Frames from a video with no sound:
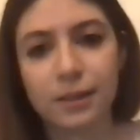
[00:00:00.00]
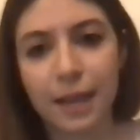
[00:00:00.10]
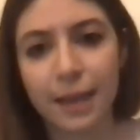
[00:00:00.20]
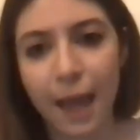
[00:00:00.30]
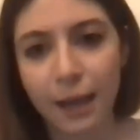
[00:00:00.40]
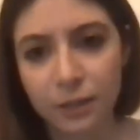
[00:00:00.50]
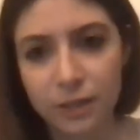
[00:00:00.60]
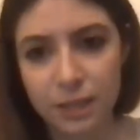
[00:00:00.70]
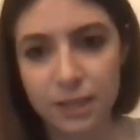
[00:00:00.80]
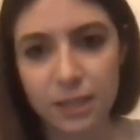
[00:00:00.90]

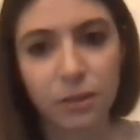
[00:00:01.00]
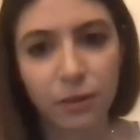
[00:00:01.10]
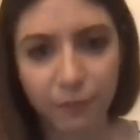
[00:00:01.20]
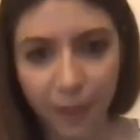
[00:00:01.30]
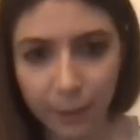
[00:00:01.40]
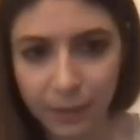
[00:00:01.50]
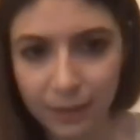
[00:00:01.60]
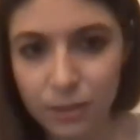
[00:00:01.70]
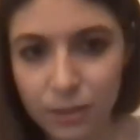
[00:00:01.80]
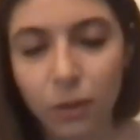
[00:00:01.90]
diagnosis in their
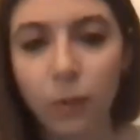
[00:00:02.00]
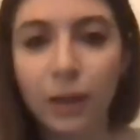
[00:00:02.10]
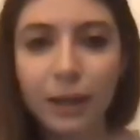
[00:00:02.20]
families. So